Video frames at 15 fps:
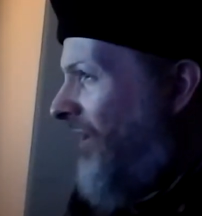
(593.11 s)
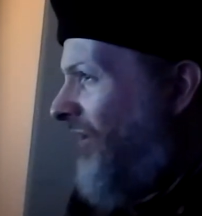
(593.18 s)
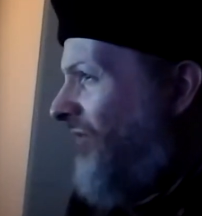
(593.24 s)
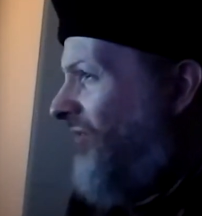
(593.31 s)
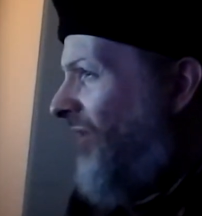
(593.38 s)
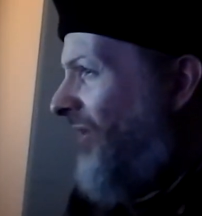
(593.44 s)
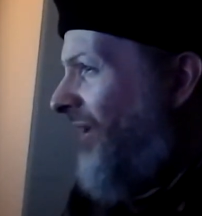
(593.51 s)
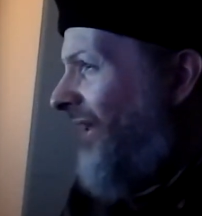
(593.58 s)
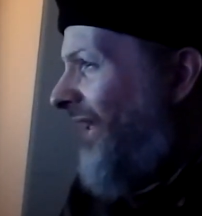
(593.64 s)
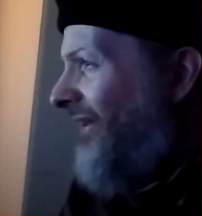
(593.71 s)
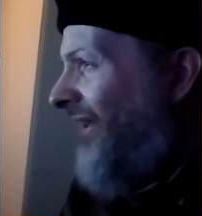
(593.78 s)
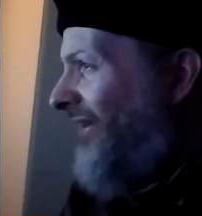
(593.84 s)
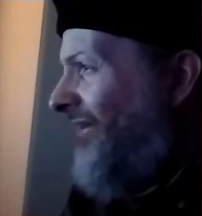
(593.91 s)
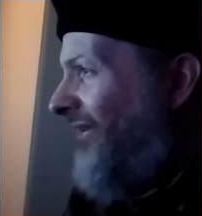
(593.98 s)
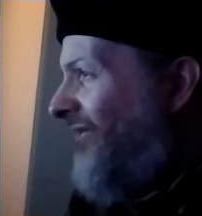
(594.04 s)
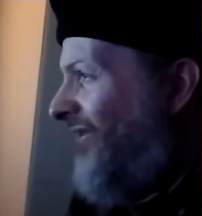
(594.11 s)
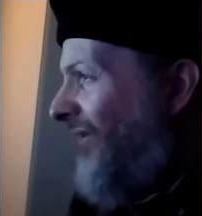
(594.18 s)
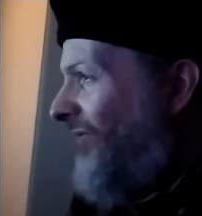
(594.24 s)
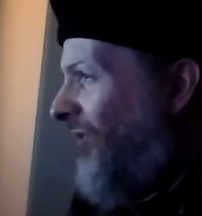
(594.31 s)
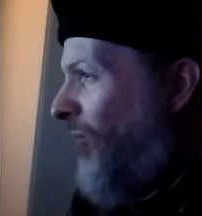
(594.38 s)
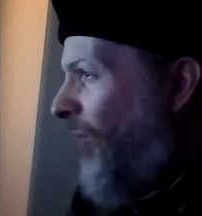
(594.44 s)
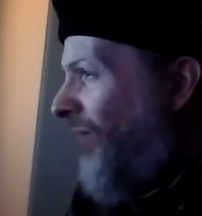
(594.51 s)
circa like
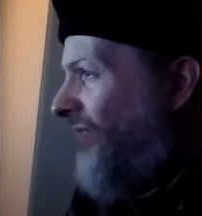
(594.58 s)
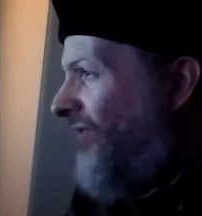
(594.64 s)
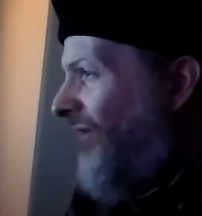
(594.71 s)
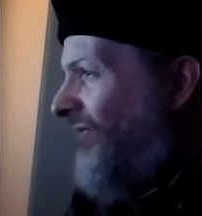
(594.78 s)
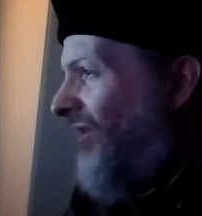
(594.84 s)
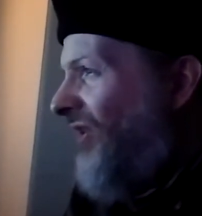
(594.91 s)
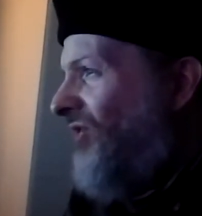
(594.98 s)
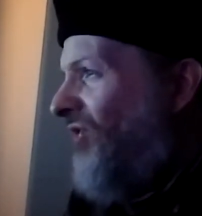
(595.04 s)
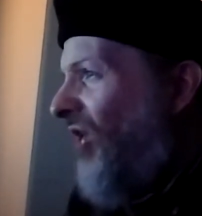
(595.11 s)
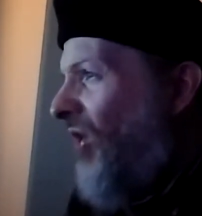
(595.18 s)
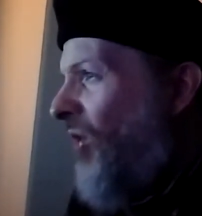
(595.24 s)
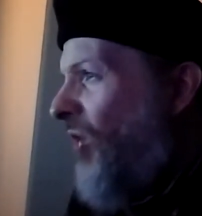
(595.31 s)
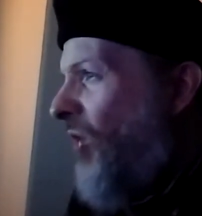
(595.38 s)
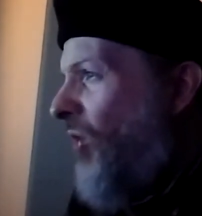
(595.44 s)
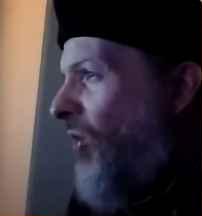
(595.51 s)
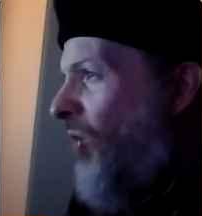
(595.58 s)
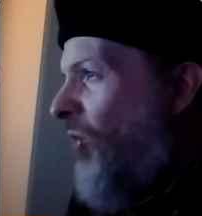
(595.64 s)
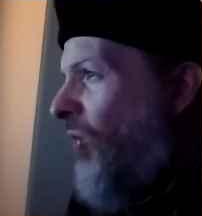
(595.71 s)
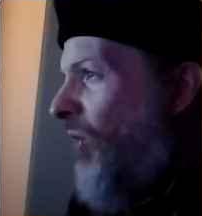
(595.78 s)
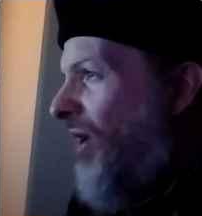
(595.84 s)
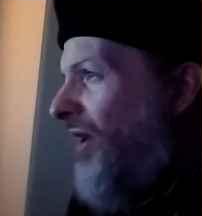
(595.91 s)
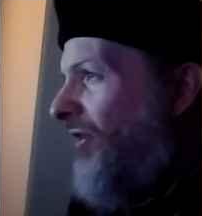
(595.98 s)
1971, 72,
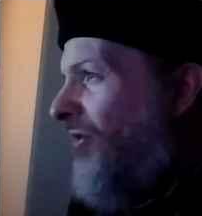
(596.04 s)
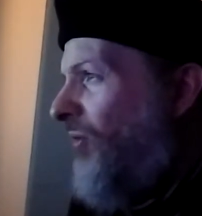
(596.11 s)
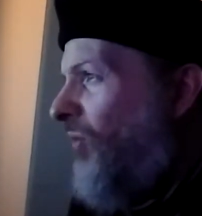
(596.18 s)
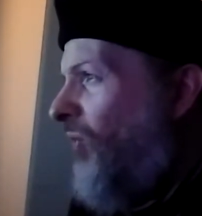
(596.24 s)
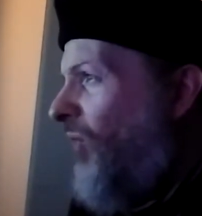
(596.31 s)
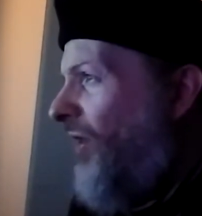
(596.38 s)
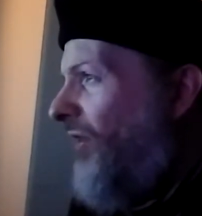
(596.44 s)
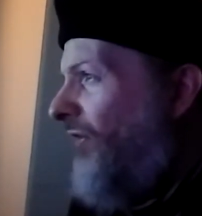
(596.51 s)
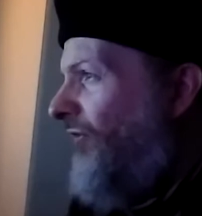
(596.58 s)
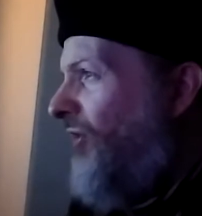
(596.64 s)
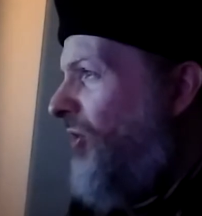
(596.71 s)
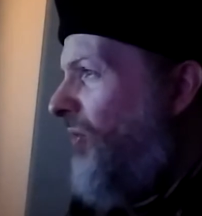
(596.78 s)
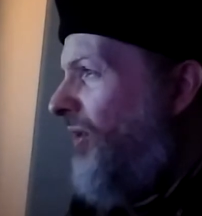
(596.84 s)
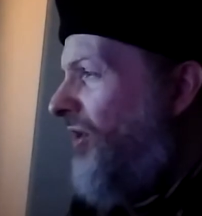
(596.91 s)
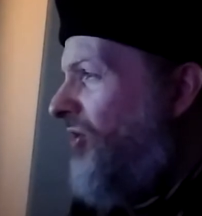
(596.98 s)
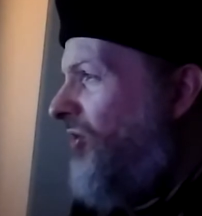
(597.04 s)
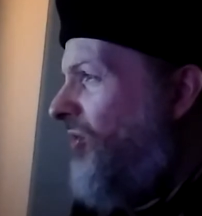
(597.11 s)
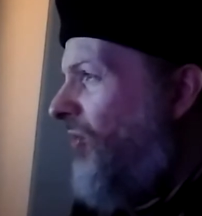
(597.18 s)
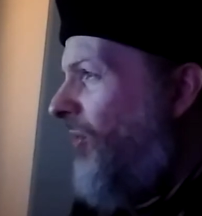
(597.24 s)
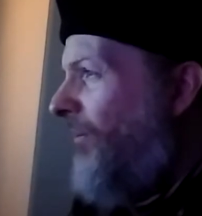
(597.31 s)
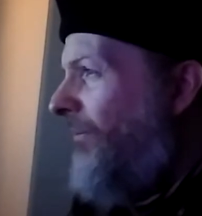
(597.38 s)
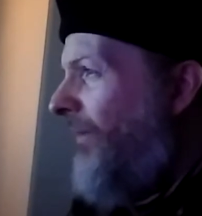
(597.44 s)
with with a few
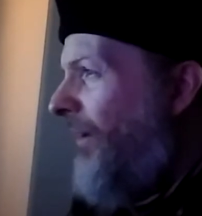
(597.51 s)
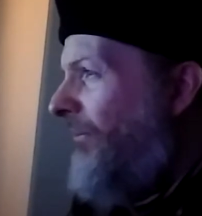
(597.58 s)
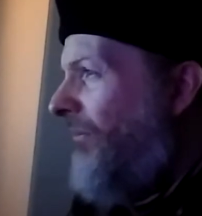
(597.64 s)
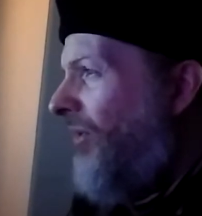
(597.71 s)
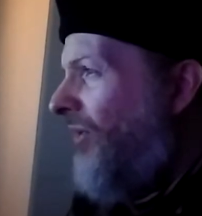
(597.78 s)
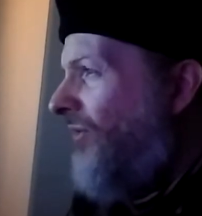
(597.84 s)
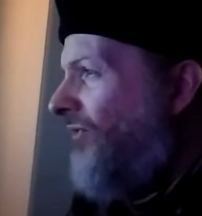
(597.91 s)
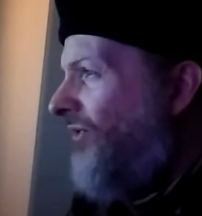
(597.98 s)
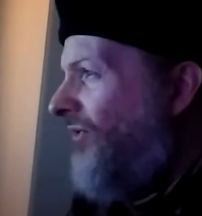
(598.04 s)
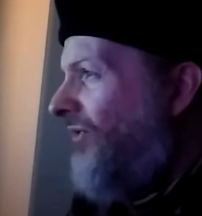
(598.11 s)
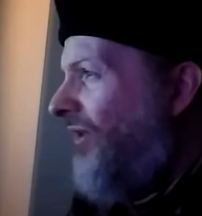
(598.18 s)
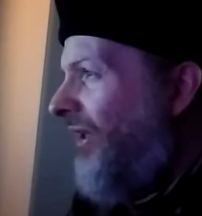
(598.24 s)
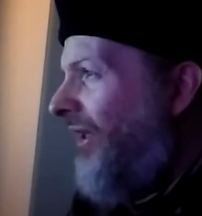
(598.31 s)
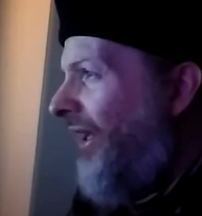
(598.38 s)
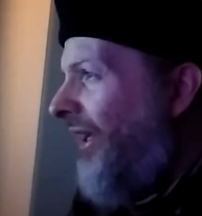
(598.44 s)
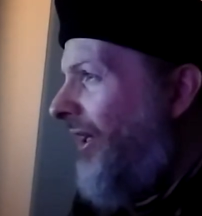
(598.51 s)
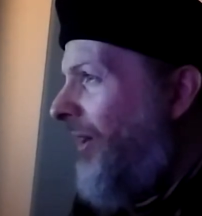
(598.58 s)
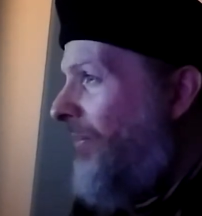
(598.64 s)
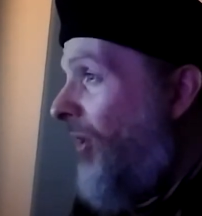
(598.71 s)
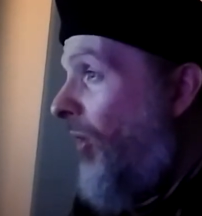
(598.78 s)
additional members in the lineup.